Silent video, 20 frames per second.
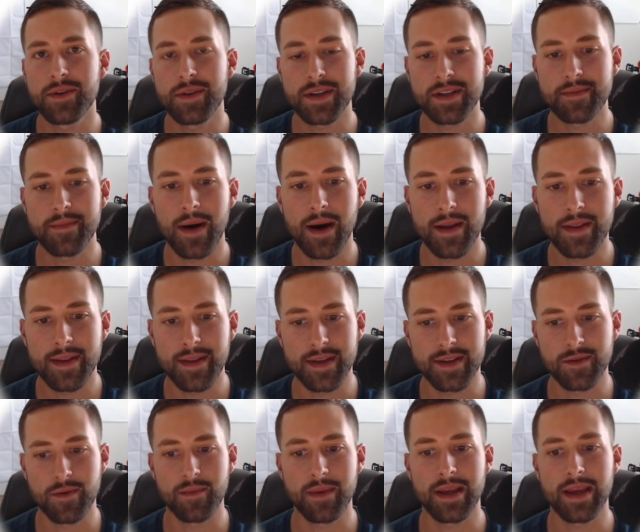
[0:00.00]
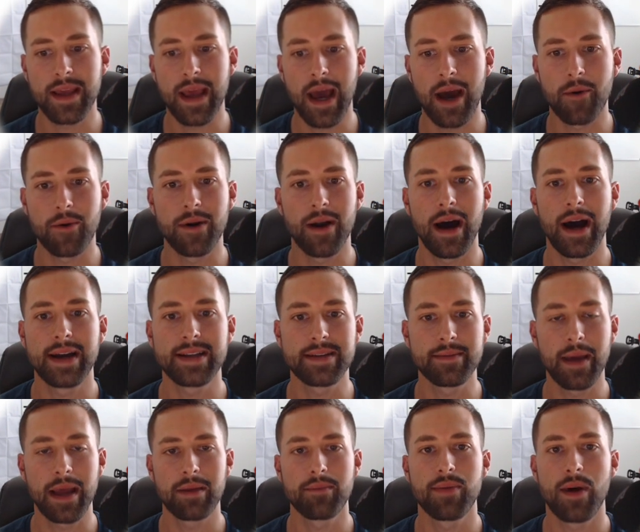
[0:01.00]
this month, this will be our high
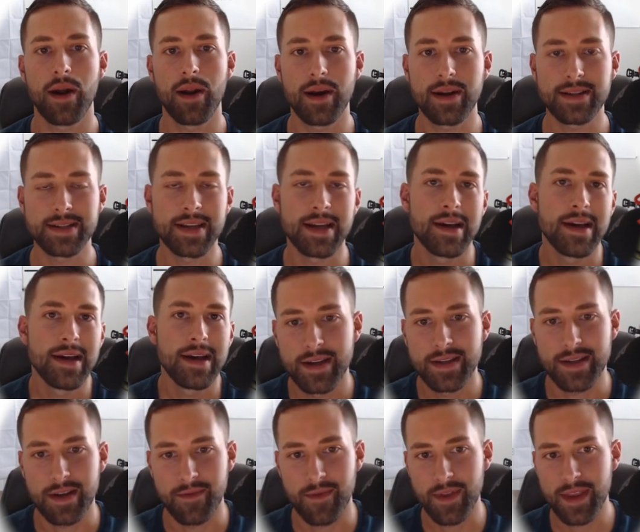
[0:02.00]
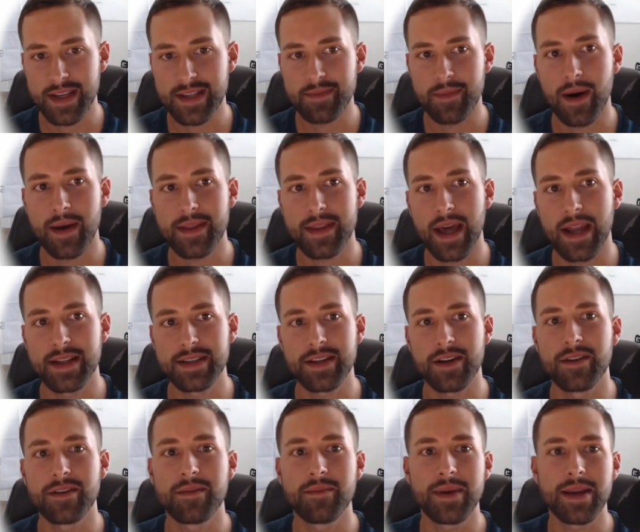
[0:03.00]
demand product. So for this month, that is
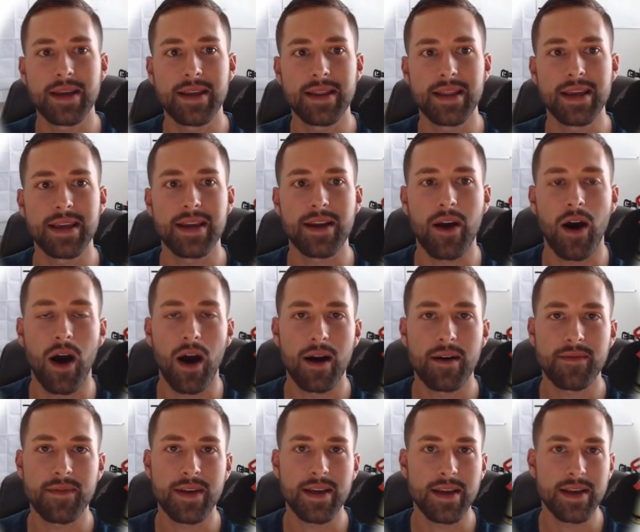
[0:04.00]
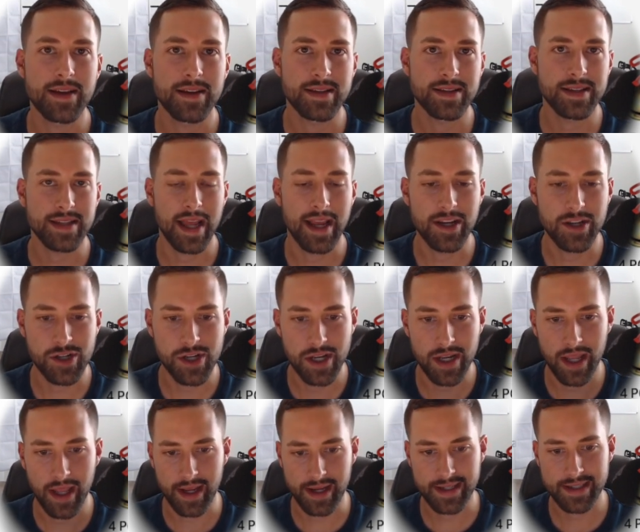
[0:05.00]
going to be the coffee
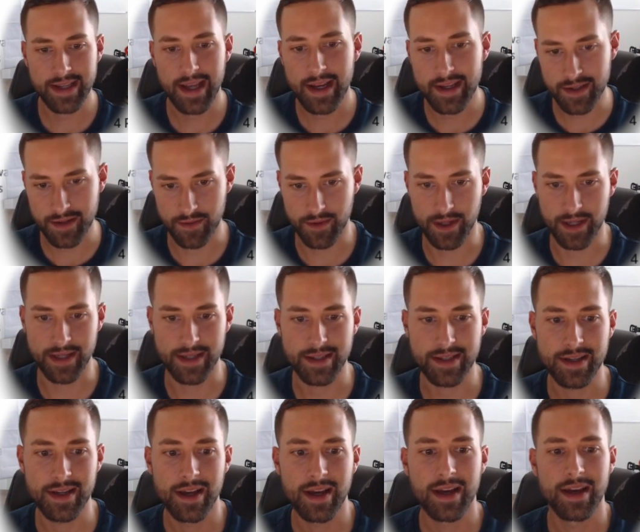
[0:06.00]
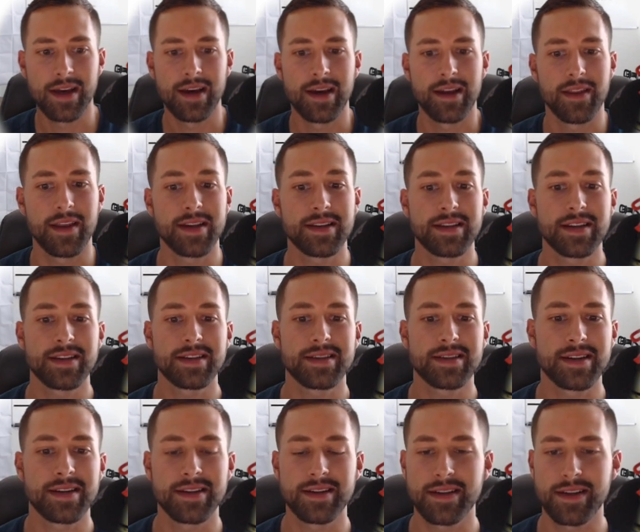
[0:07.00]
station accessories. This
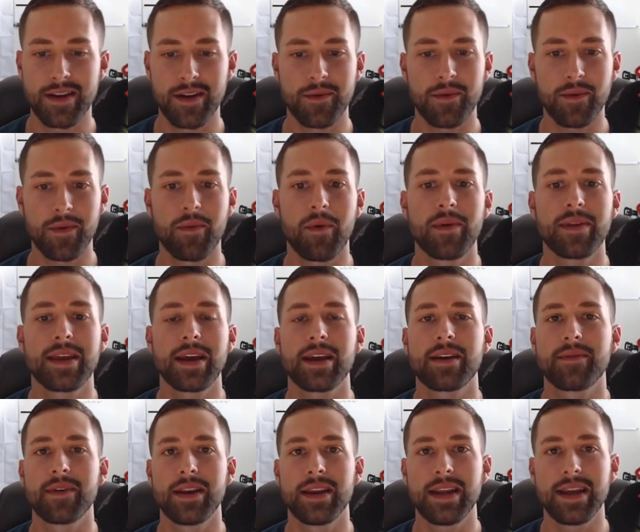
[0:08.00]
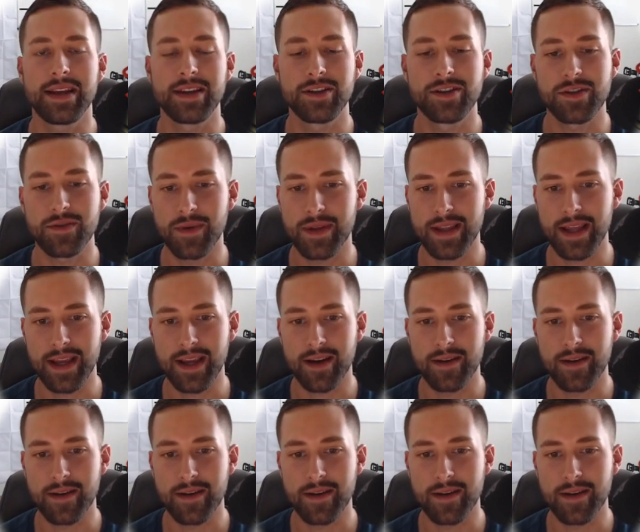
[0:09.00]
is, when we think of a niche, we think